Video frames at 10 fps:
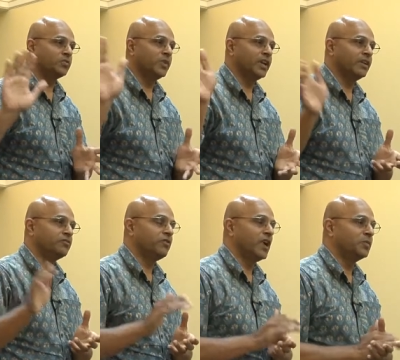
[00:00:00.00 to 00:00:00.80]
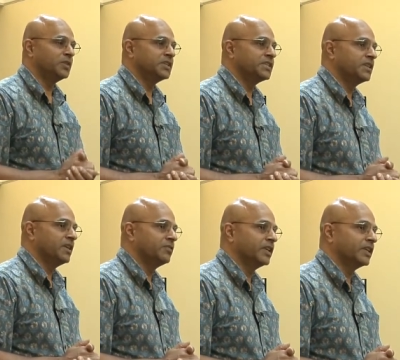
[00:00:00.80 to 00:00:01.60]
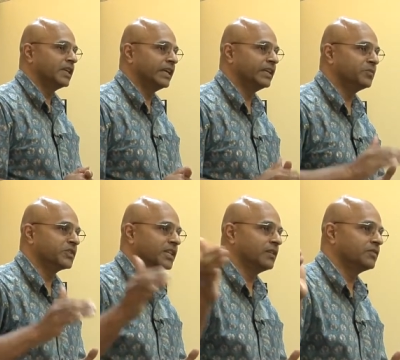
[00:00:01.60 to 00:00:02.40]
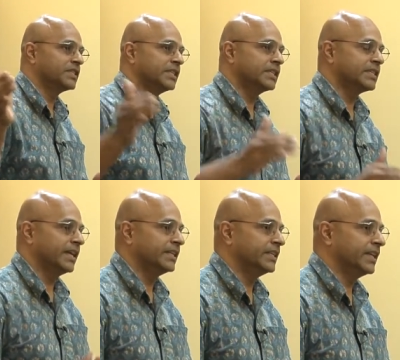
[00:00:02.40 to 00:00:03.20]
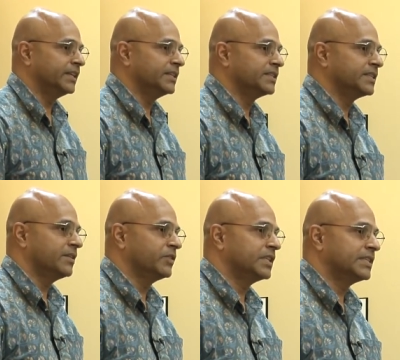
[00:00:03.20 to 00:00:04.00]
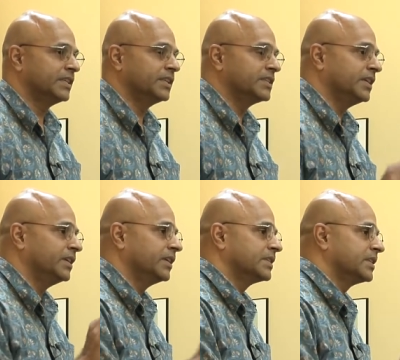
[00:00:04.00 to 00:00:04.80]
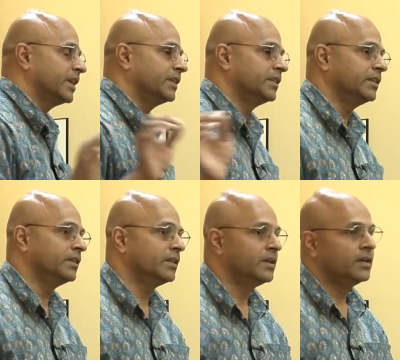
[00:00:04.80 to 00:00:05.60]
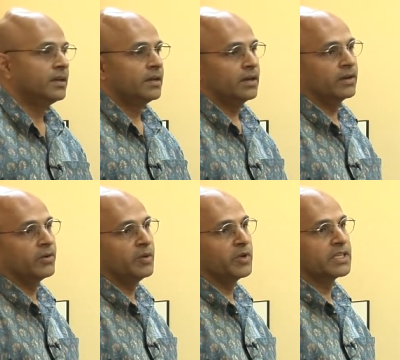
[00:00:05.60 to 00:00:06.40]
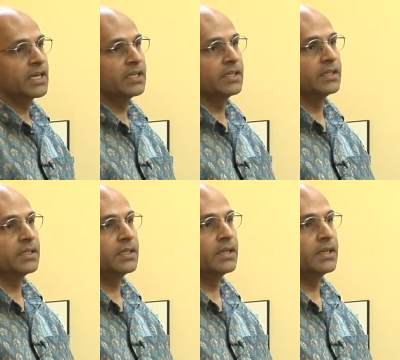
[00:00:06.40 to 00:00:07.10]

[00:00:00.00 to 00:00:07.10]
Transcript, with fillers: million farmers having killed themselves since 1997, since India signed the agreement under